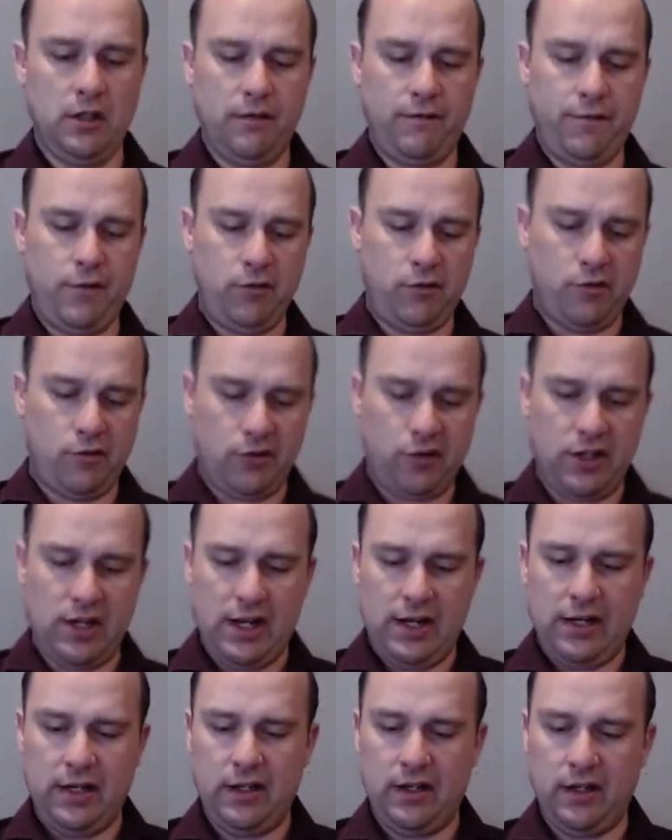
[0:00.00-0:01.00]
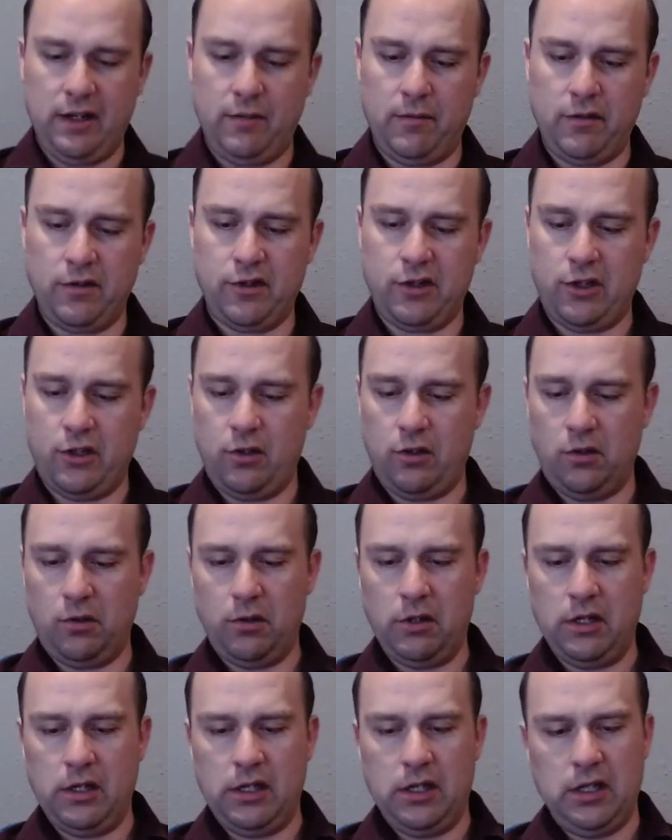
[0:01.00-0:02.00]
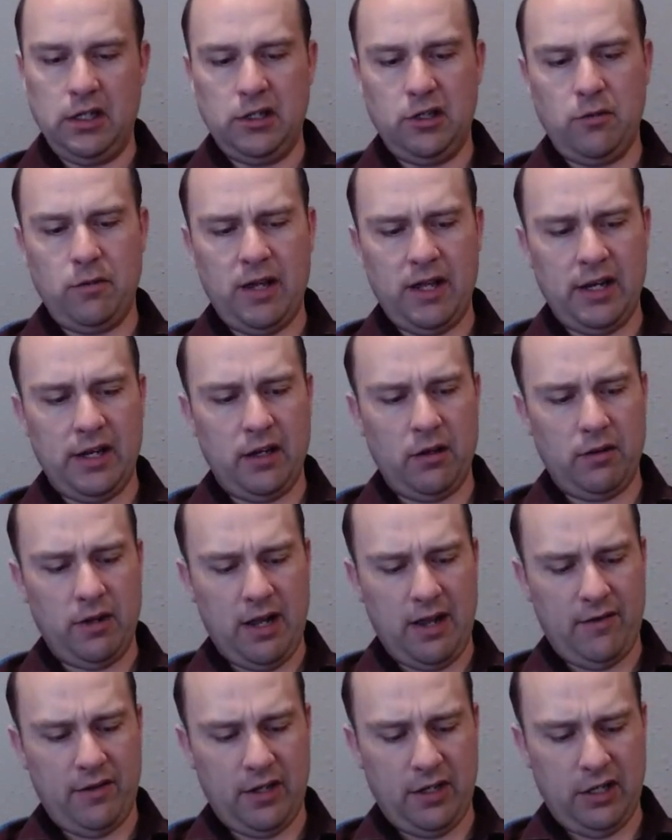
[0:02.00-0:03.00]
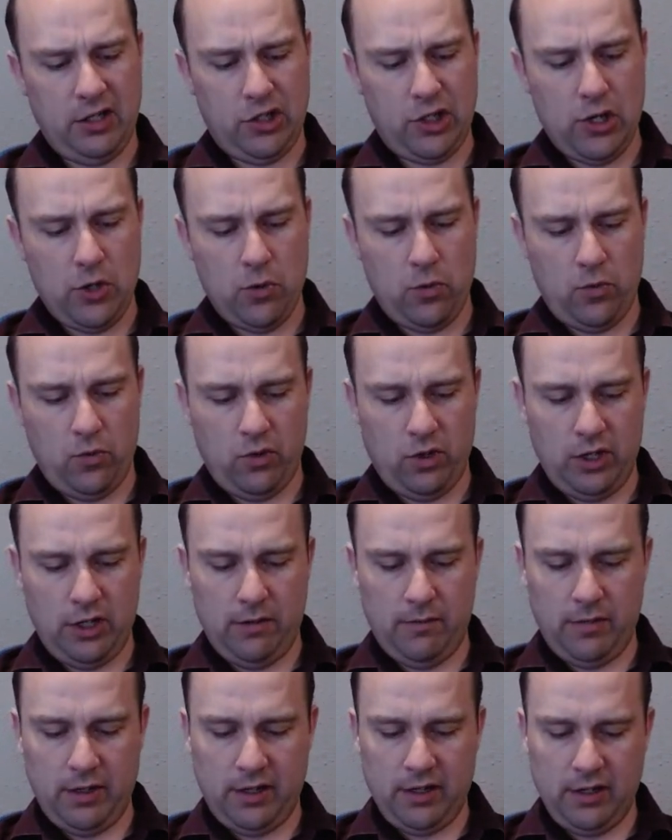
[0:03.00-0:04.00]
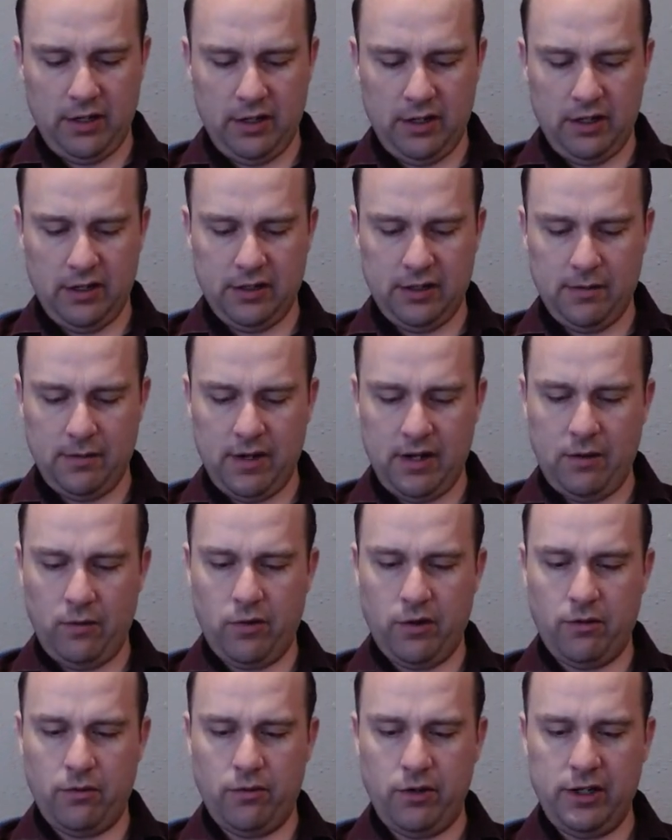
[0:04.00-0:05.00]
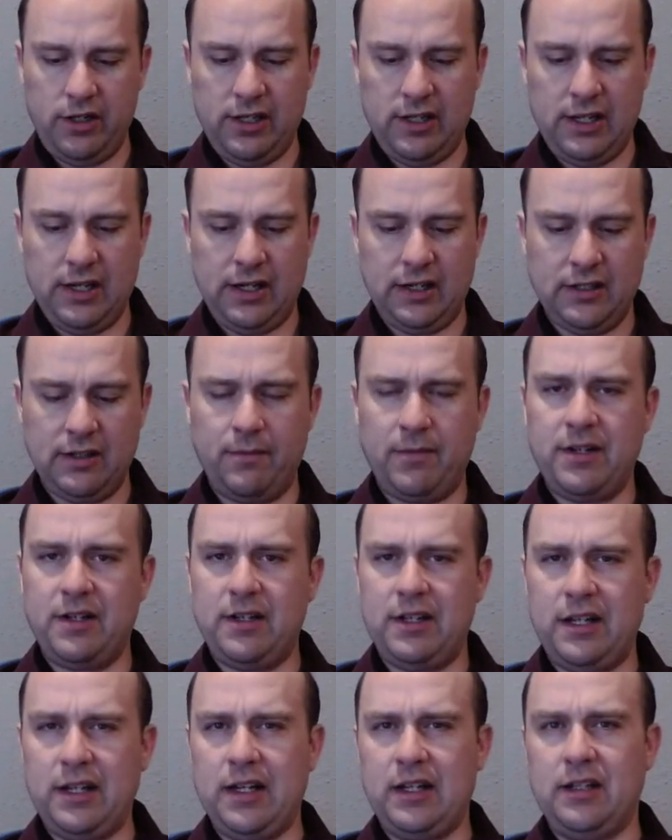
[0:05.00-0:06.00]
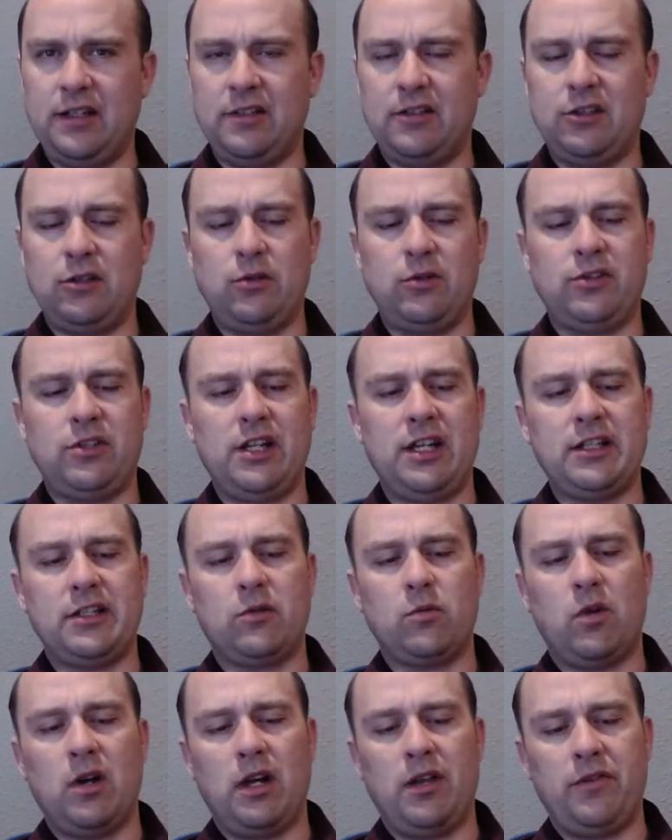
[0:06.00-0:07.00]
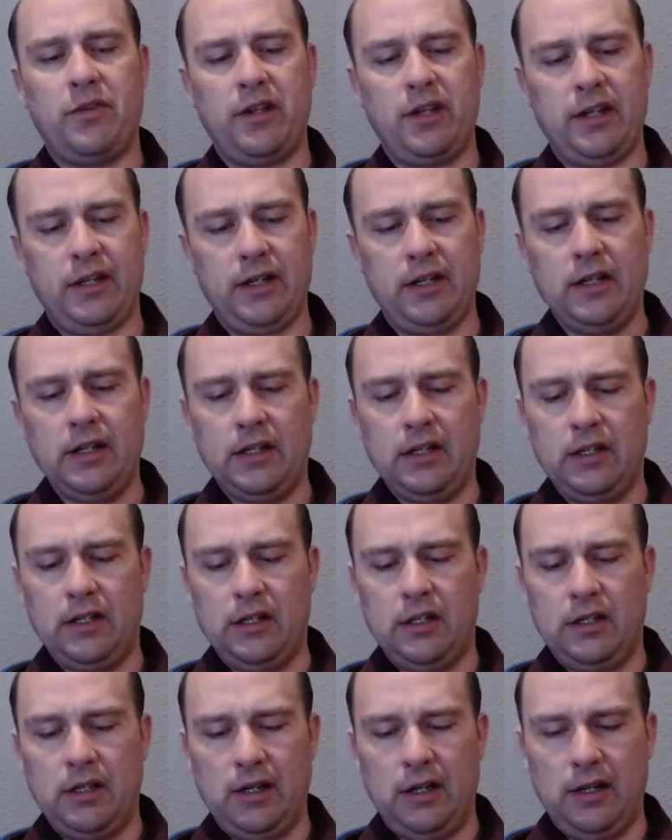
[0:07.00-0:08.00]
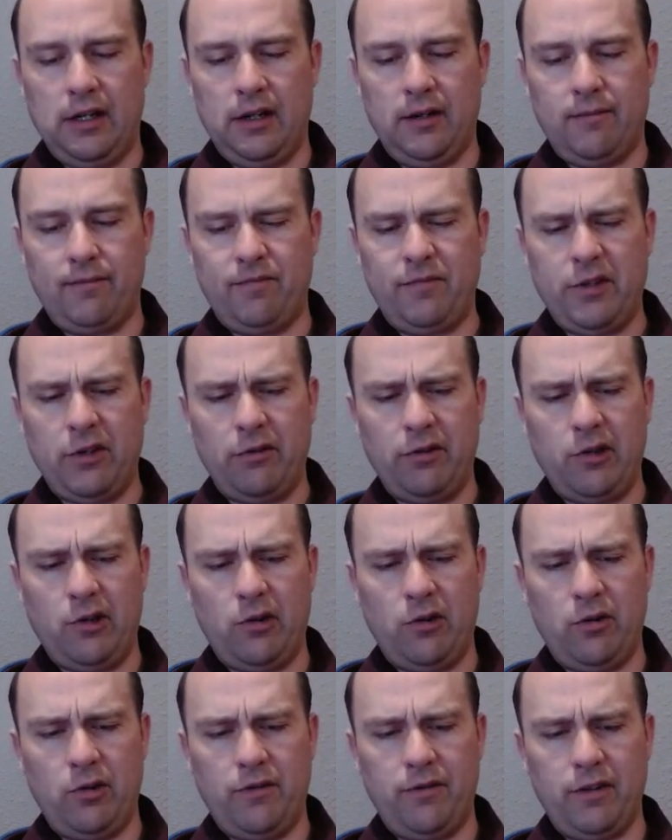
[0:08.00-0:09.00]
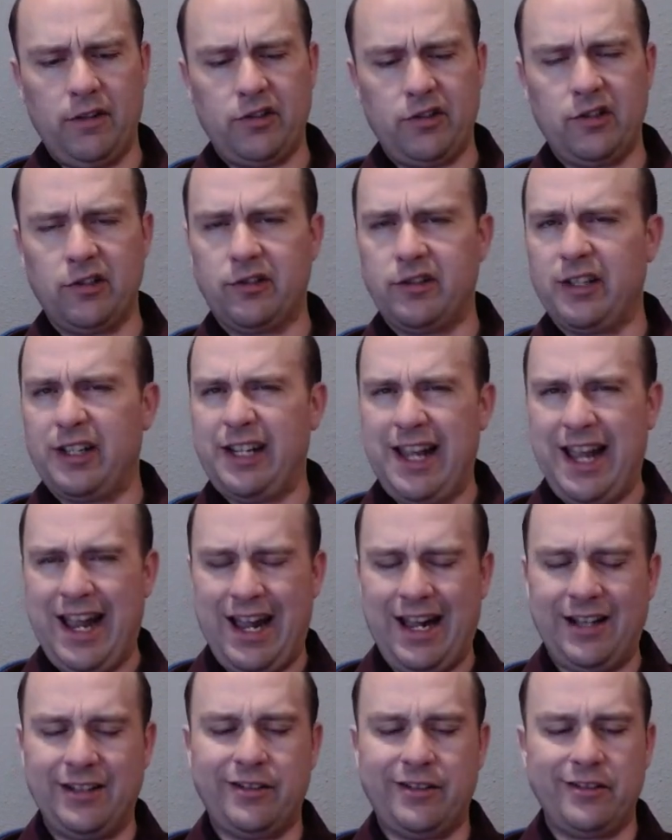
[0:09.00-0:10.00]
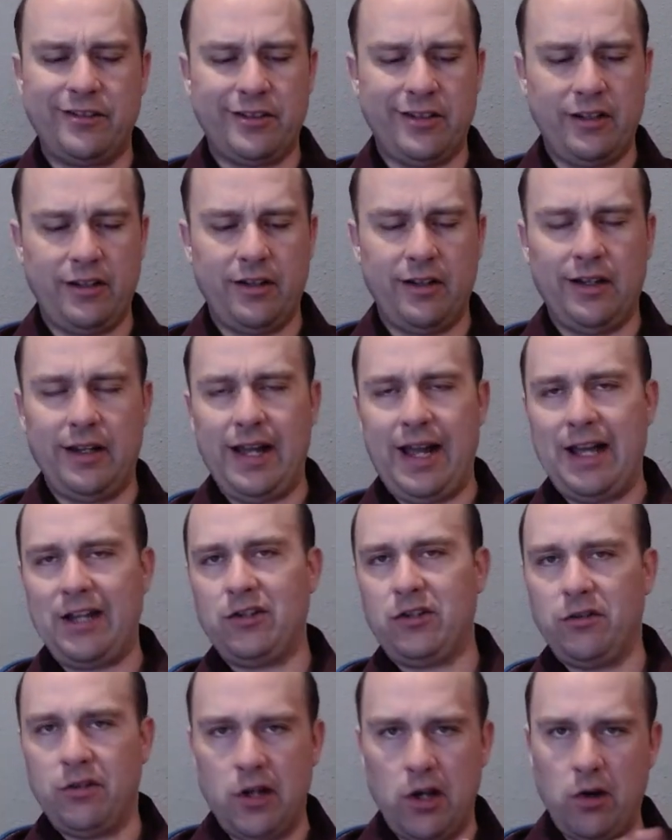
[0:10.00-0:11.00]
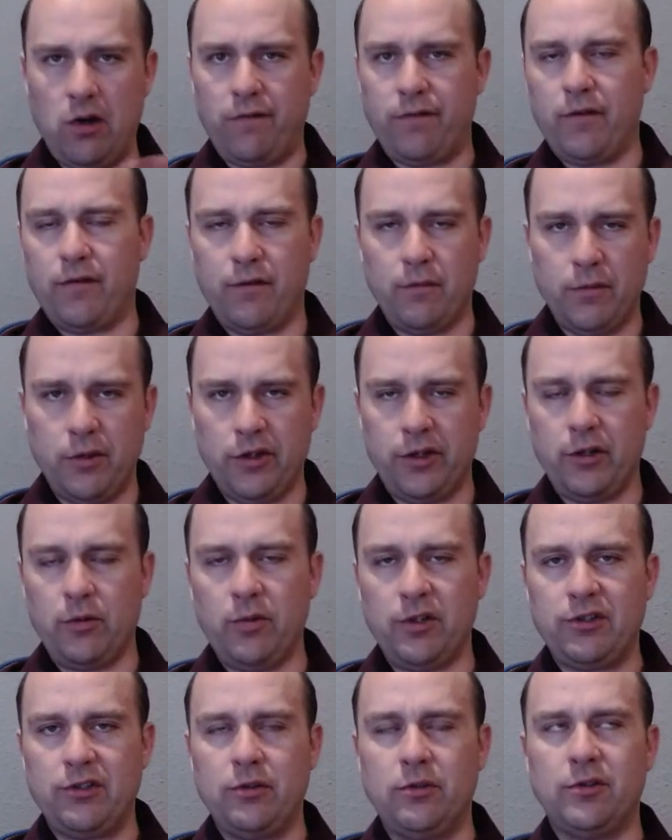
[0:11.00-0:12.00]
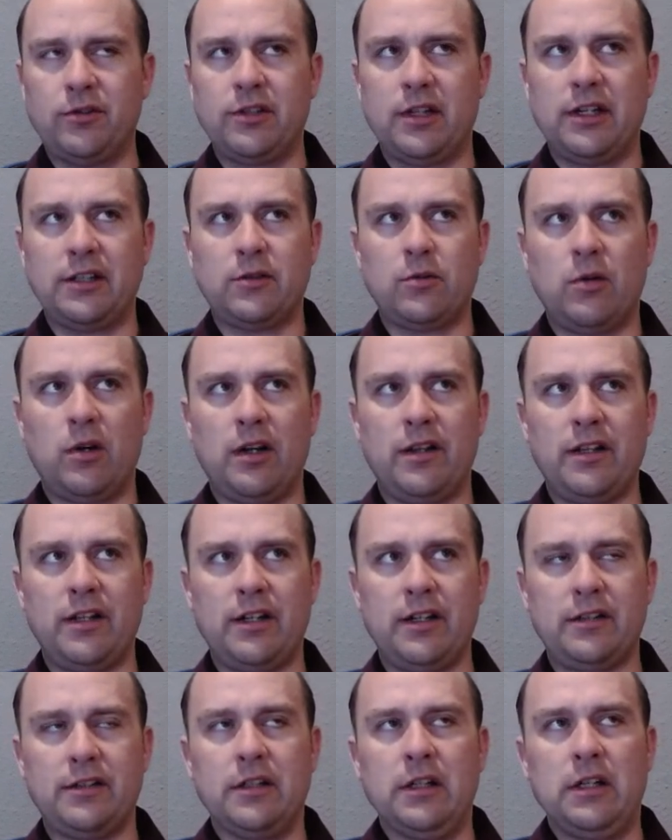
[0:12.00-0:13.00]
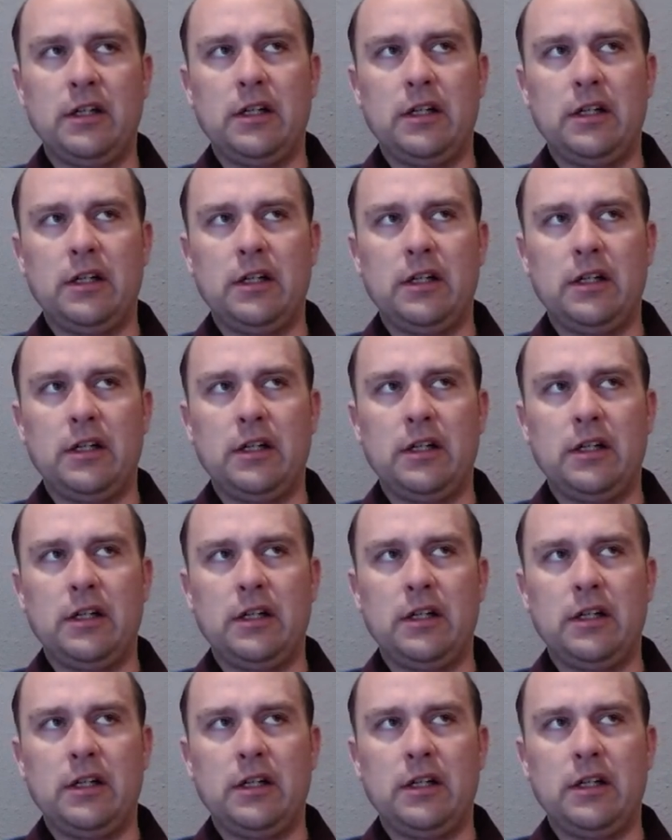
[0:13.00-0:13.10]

Future State number two. Too bad I don't have an issue one because I might want to read that because I've been digging the Suicide Squad thing. Uh, don't know if it's just the cast because, as you know, if you're familiar with Suicide Squad, that is